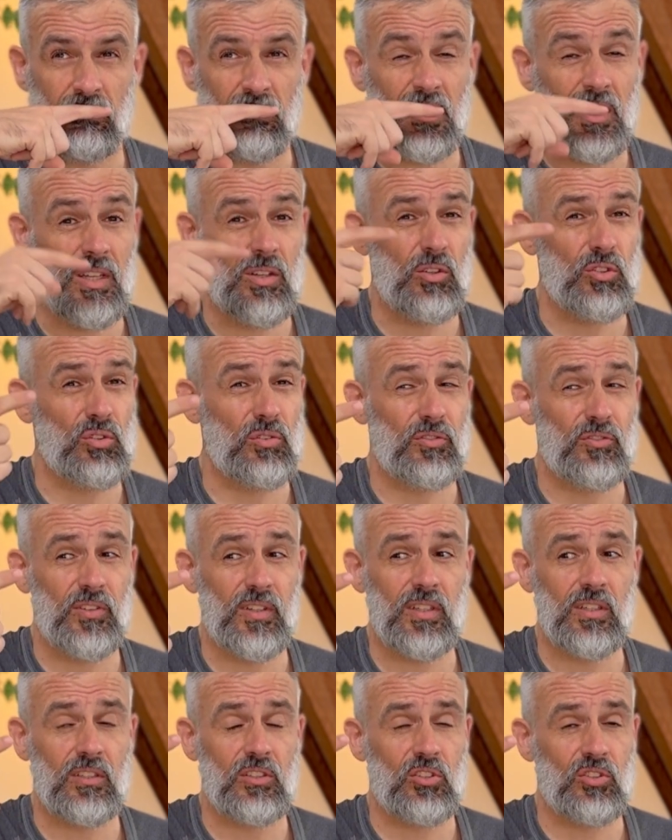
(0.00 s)
And on your
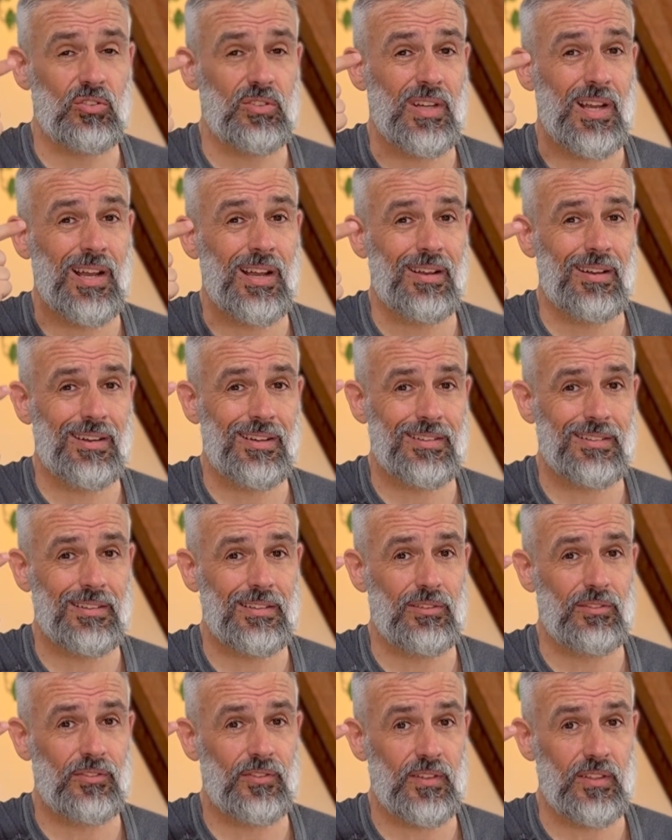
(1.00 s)
finger, you should
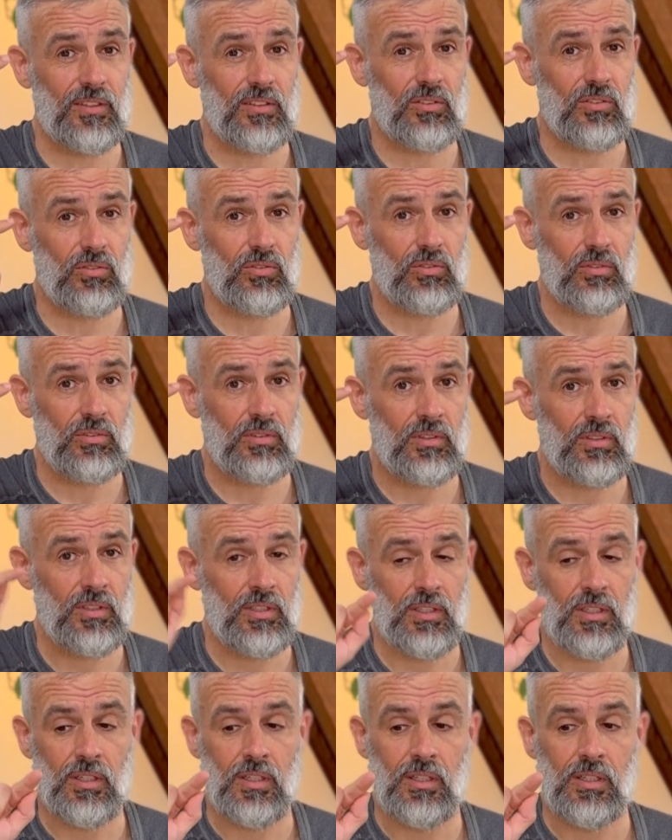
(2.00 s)
hardly feel
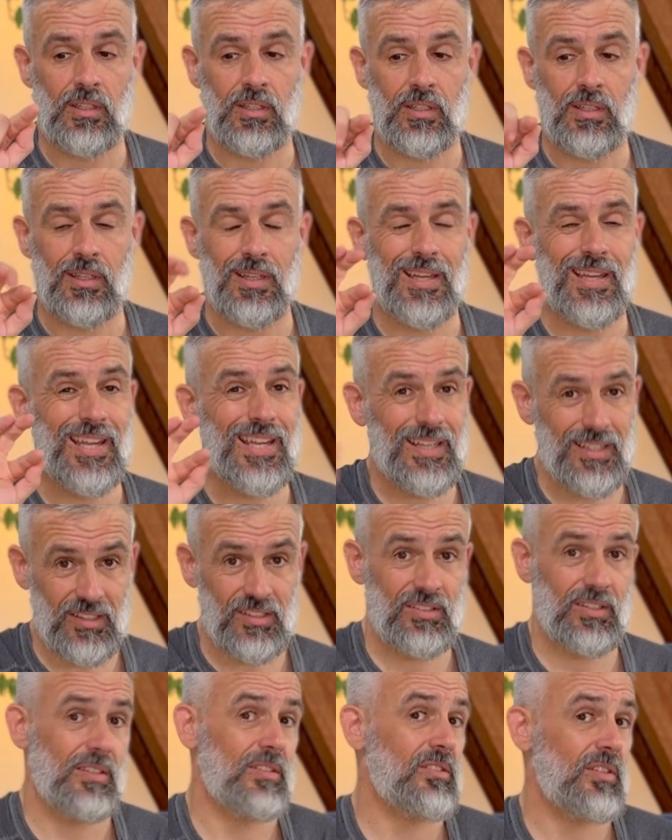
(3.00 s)
any
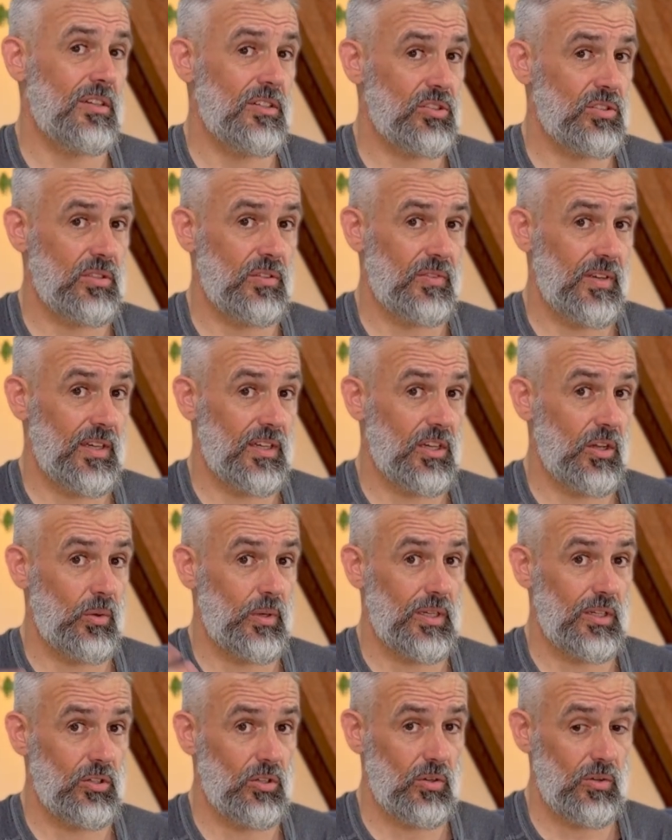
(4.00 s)
sensation of air
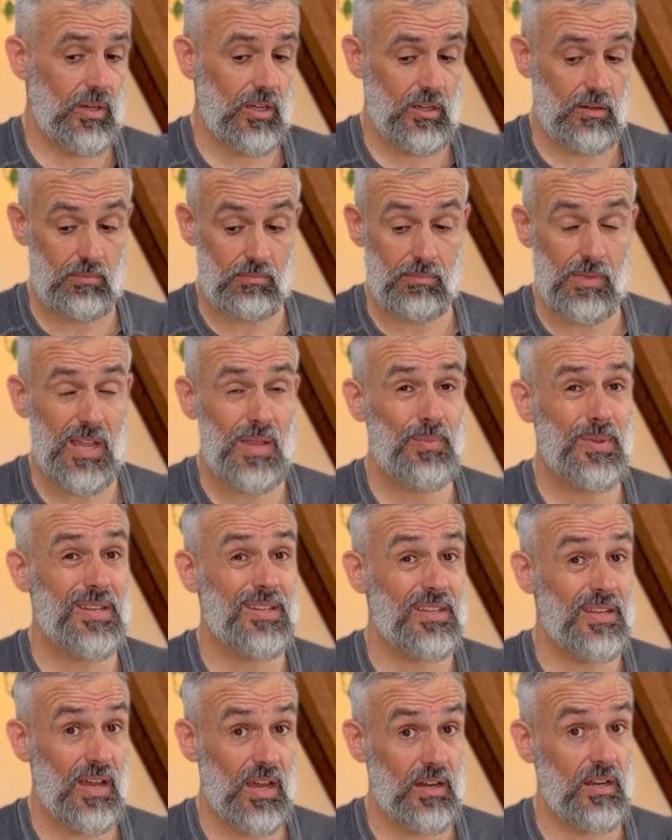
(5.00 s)
going in or out, maybe
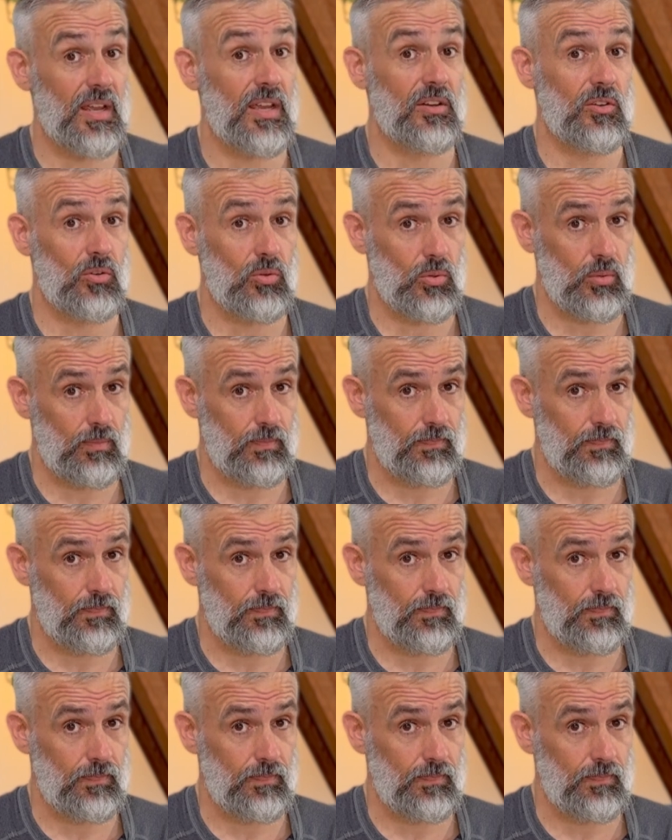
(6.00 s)
none at all.